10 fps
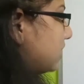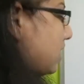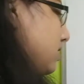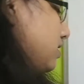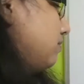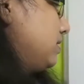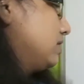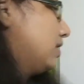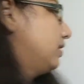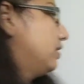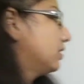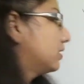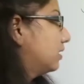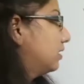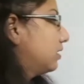are coming under
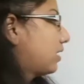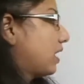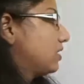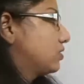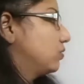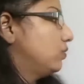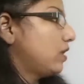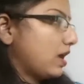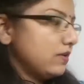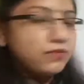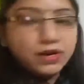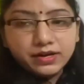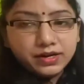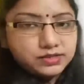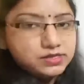the right to life
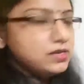under the